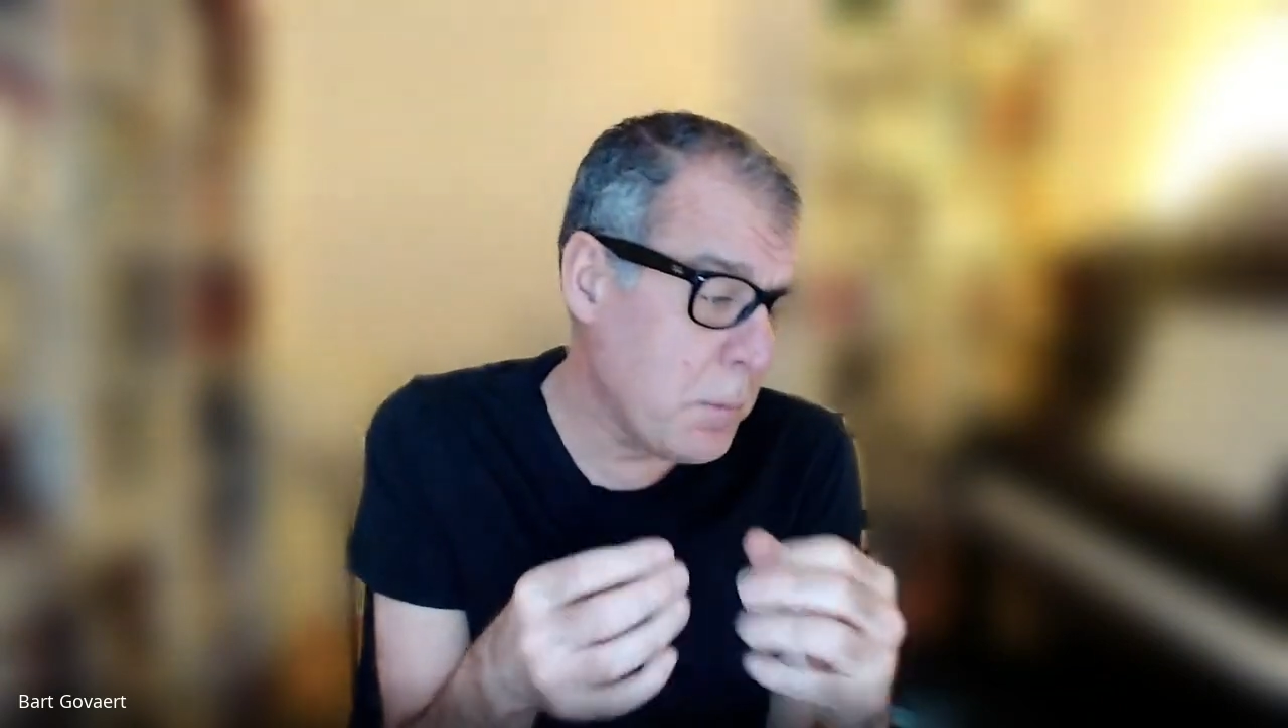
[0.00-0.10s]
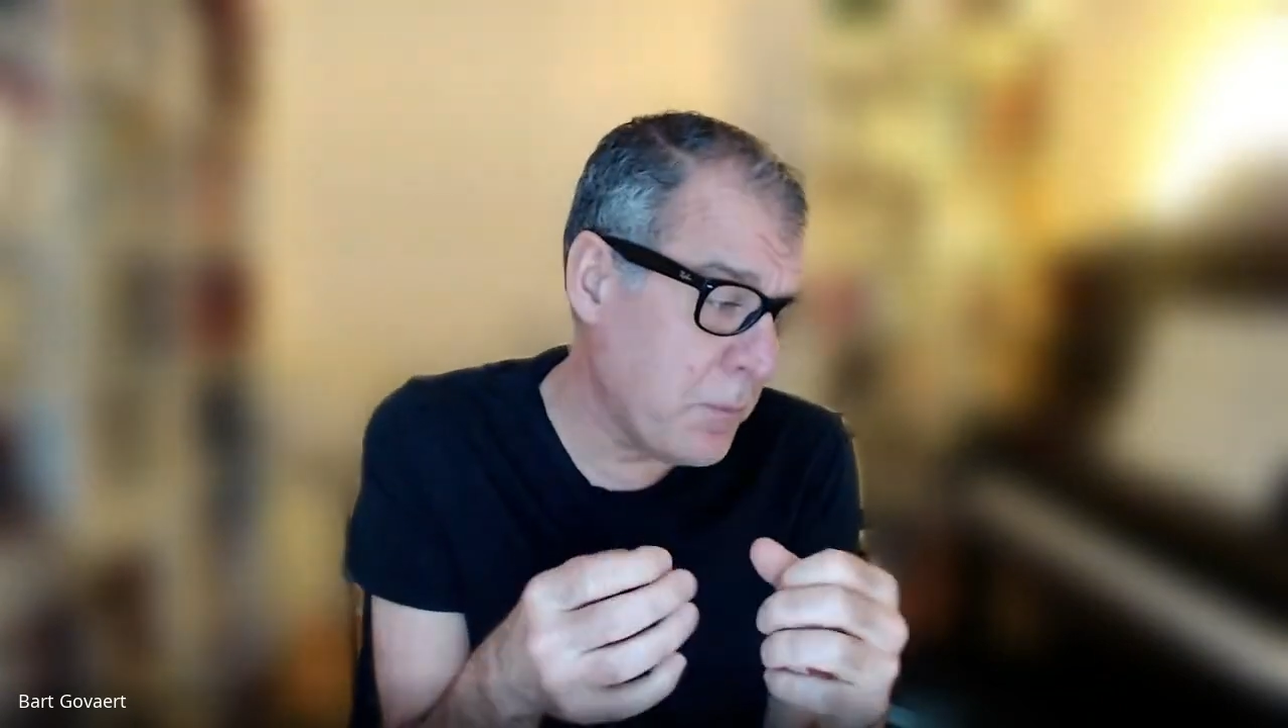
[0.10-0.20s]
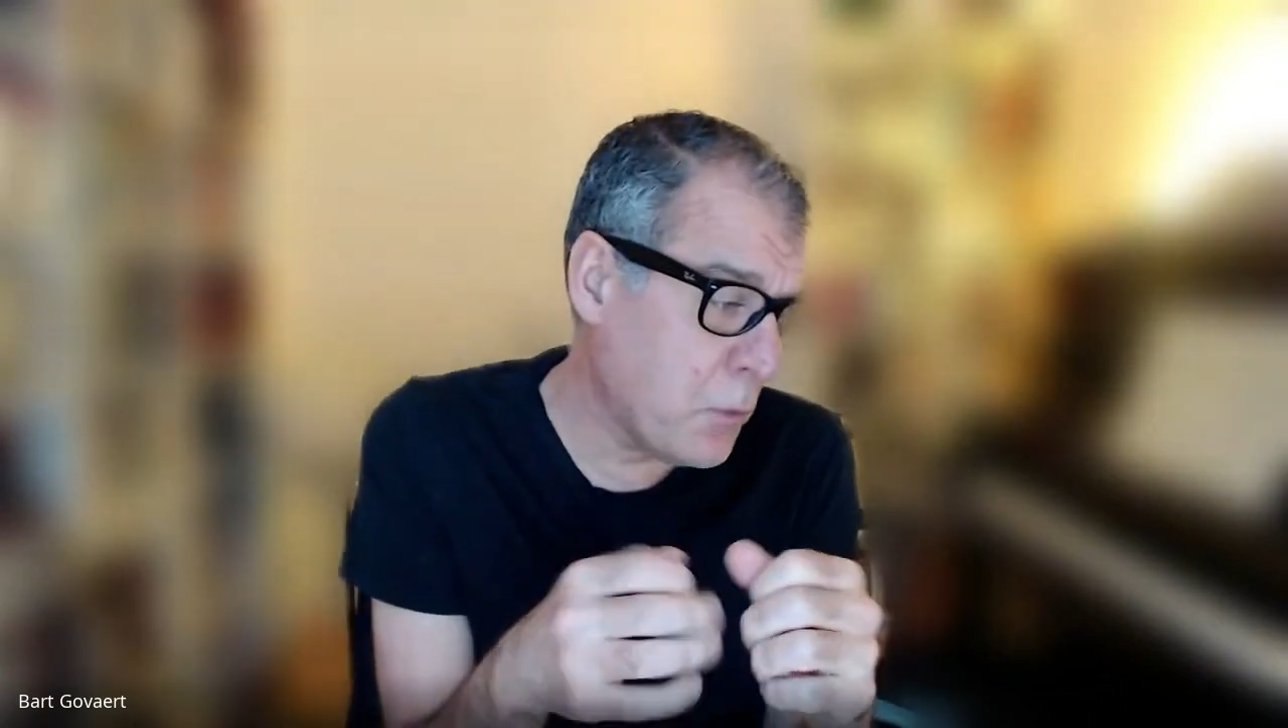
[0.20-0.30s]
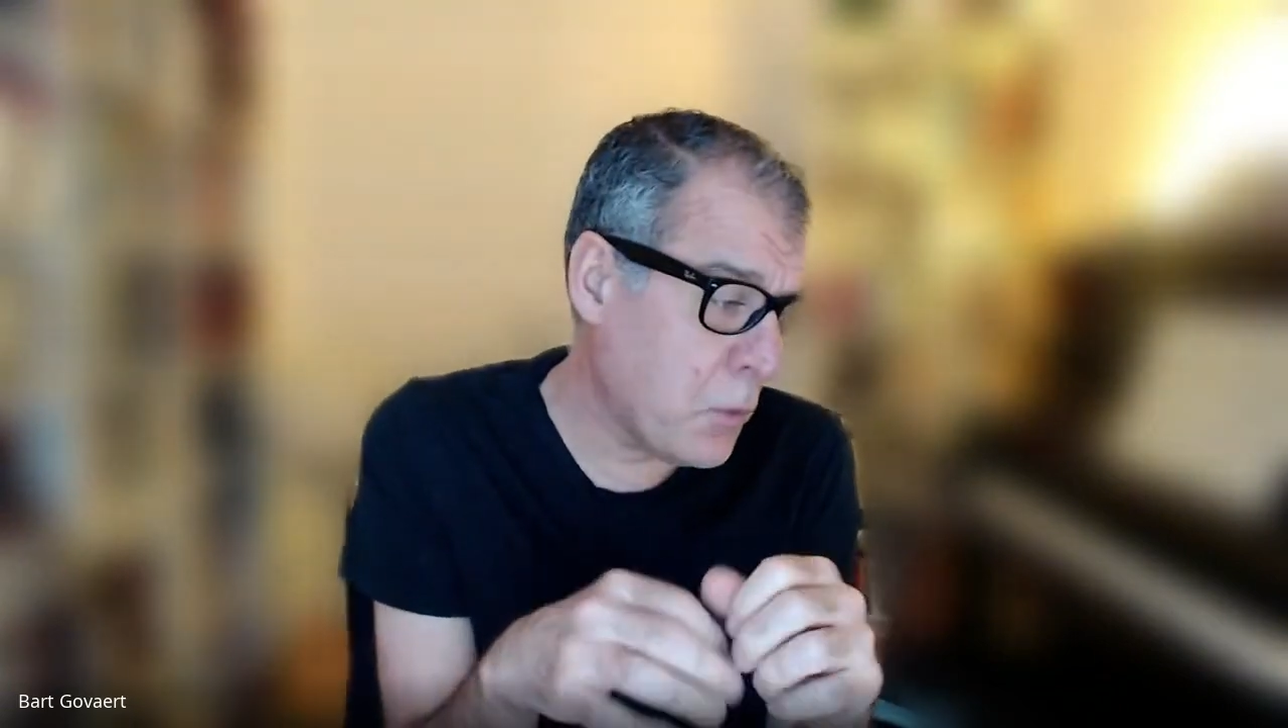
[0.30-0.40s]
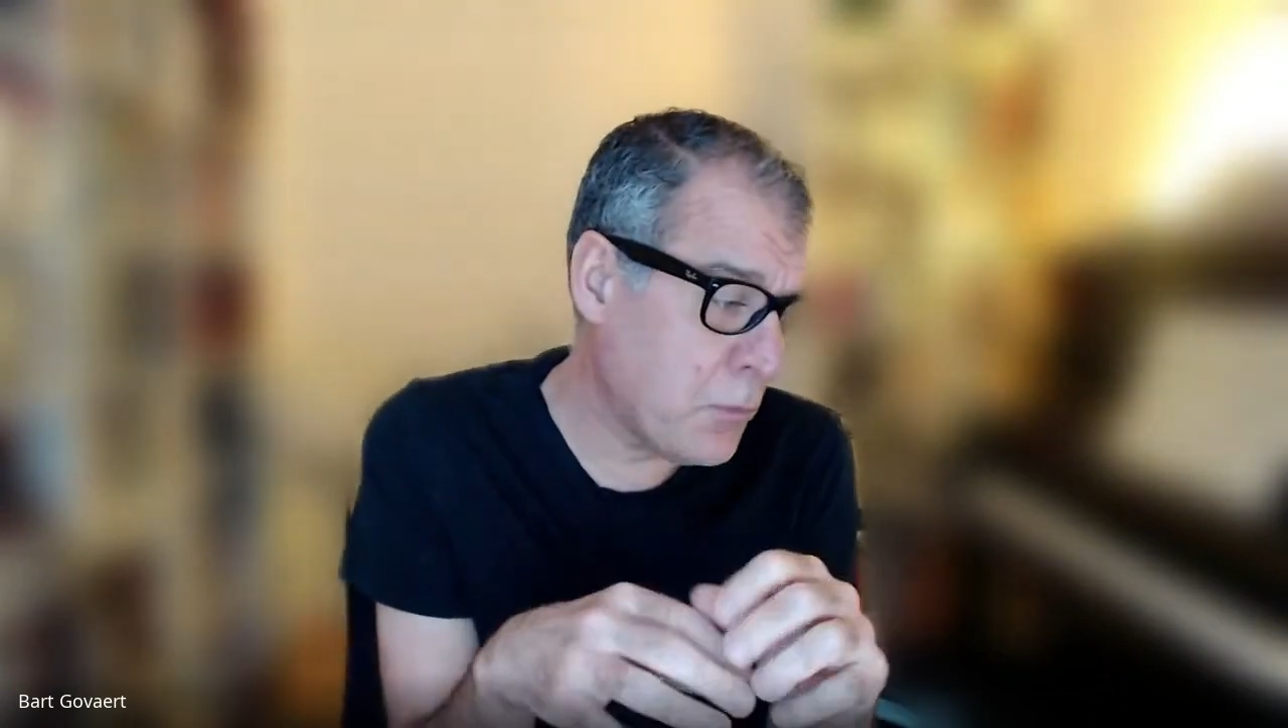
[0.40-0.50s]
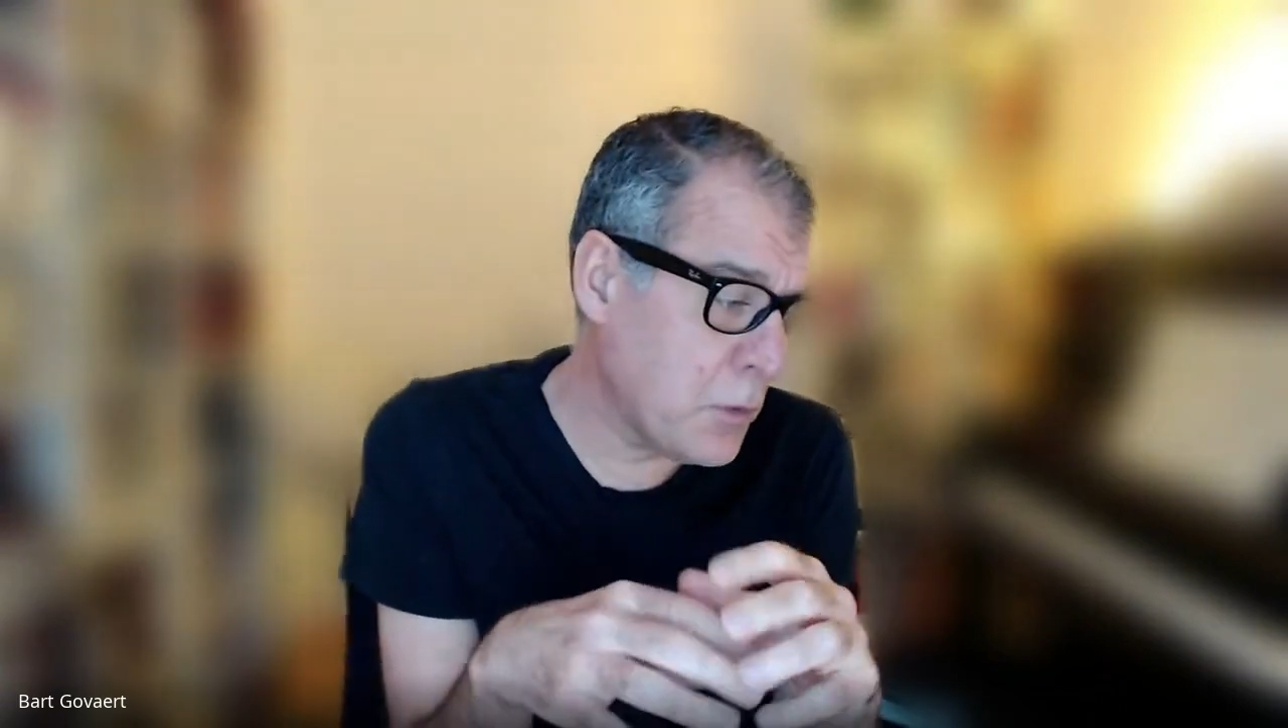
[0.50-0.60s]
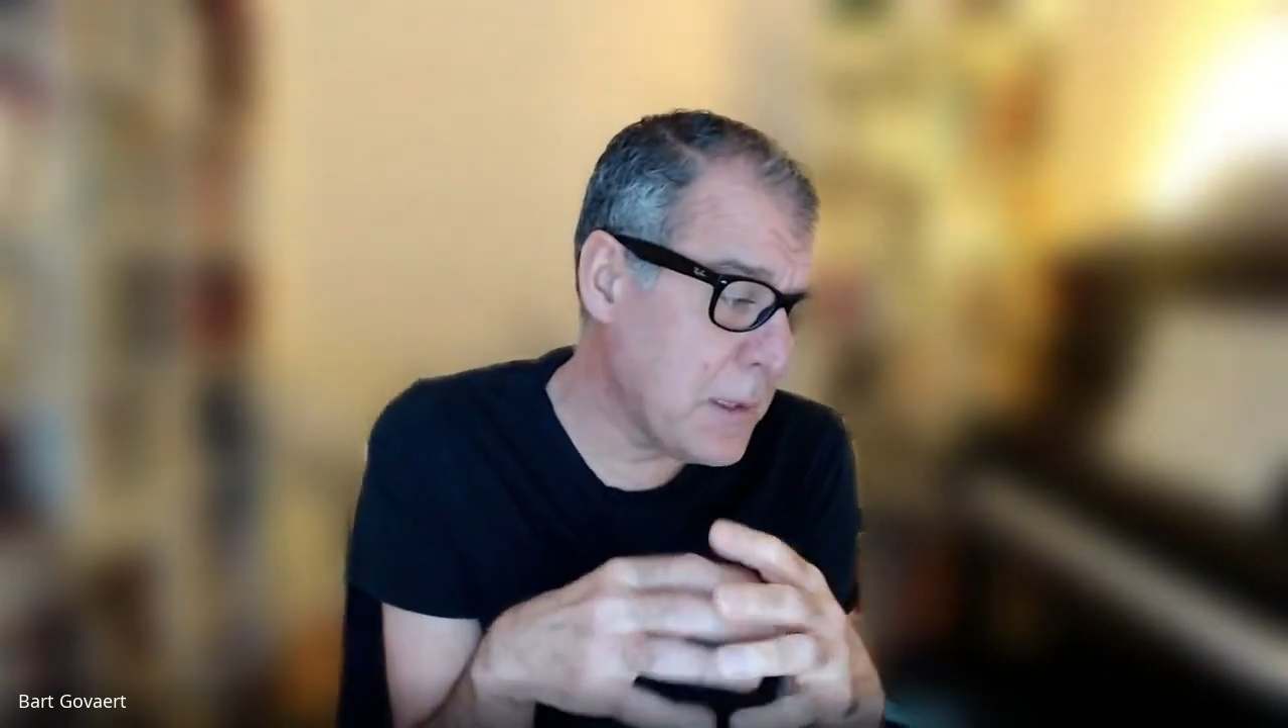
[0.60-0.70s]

for